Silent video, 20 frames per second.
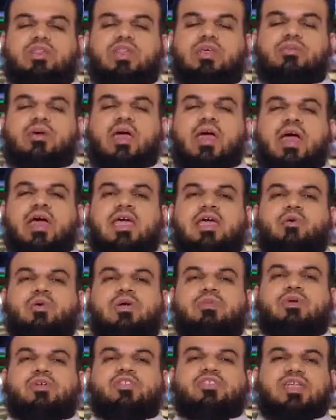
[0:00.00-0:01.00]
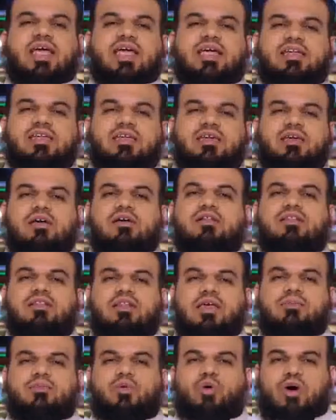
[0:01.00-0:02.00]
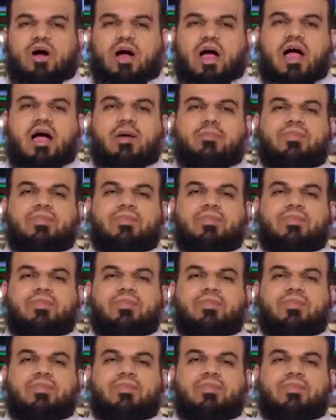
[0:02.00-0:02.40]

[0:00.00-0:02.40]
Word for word: harm them or torture them or imprison them